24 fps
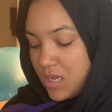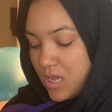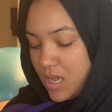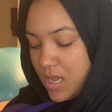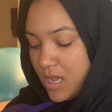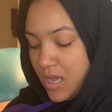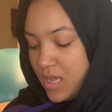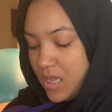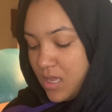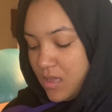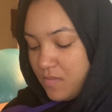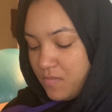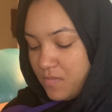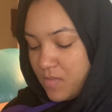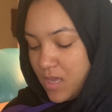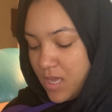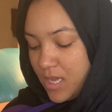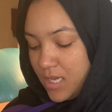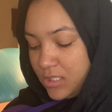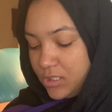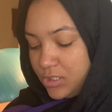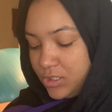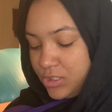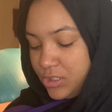am
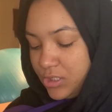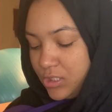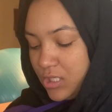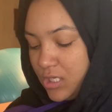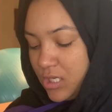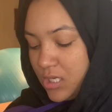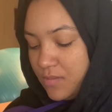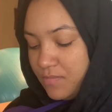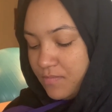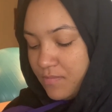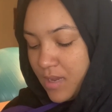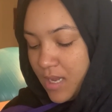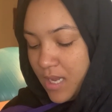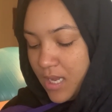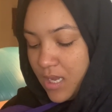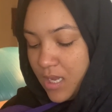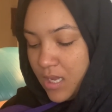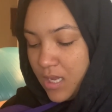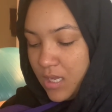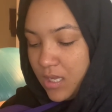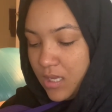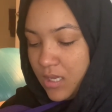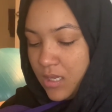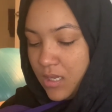actually in
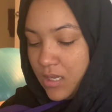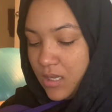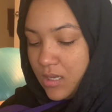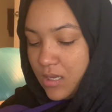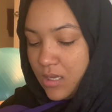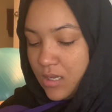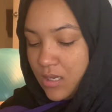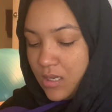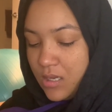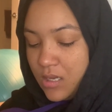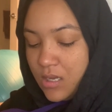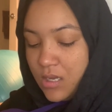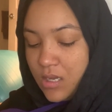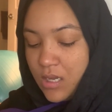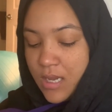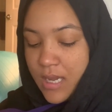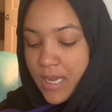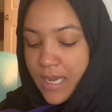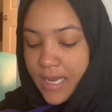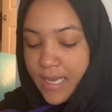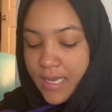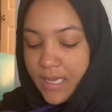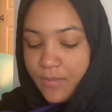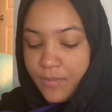my,
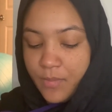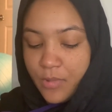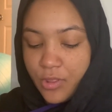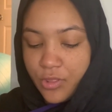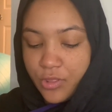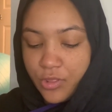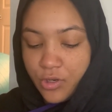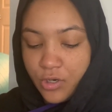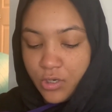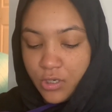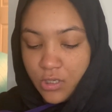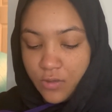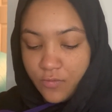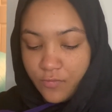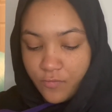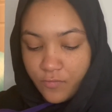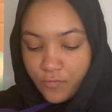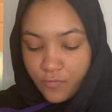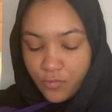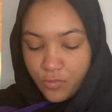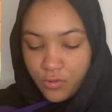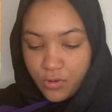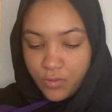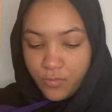I am
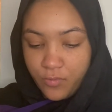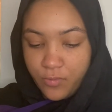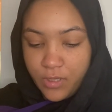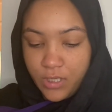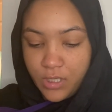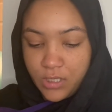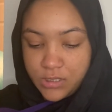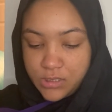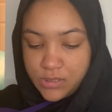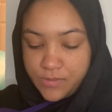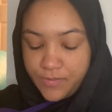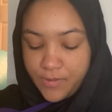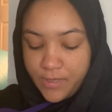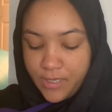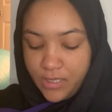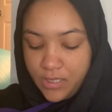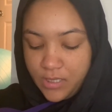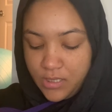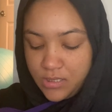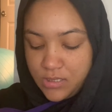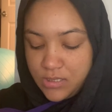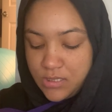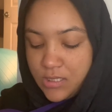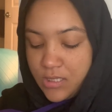34 weeks
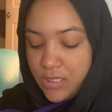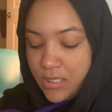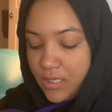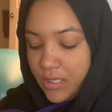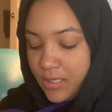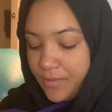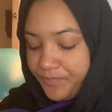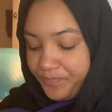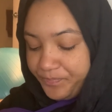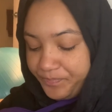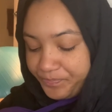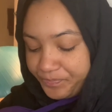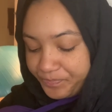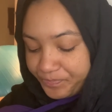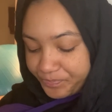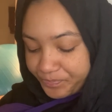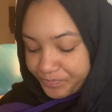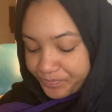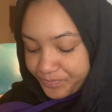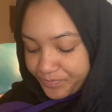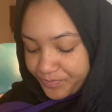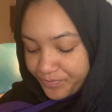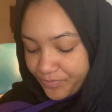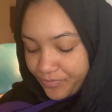pregnant today,
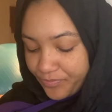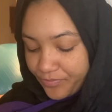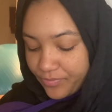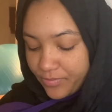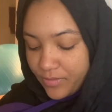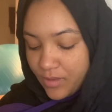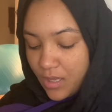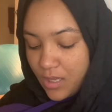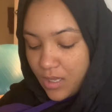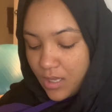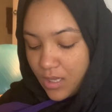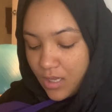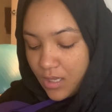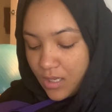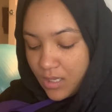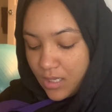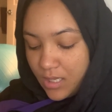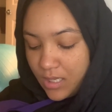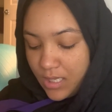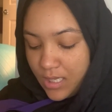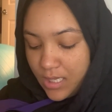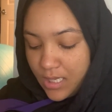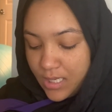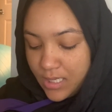
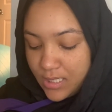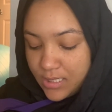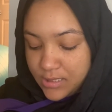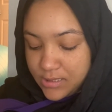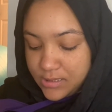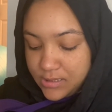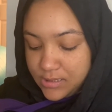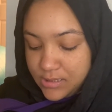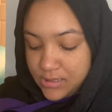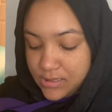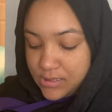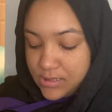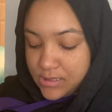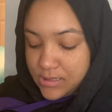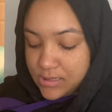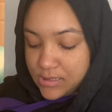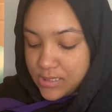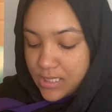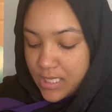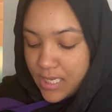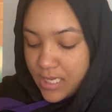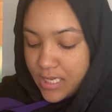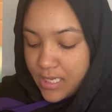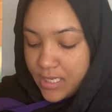and
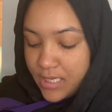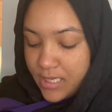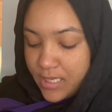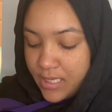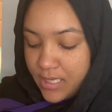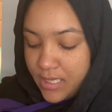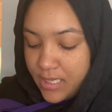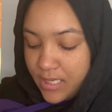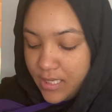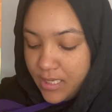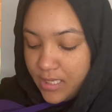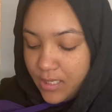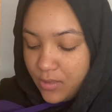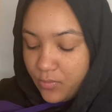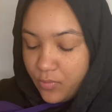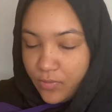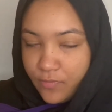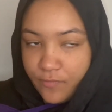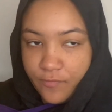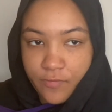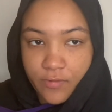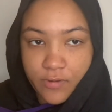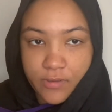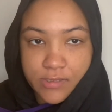I had
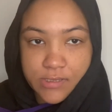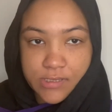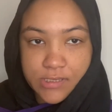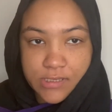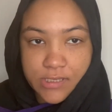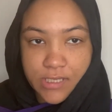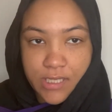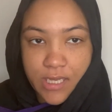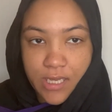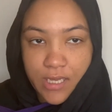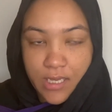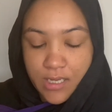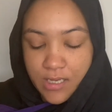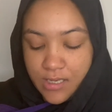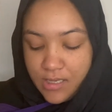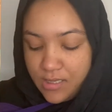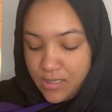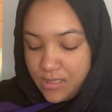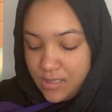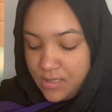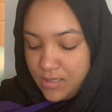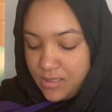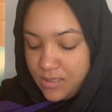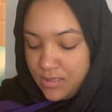went for a
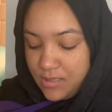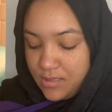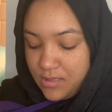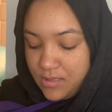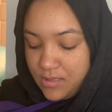scan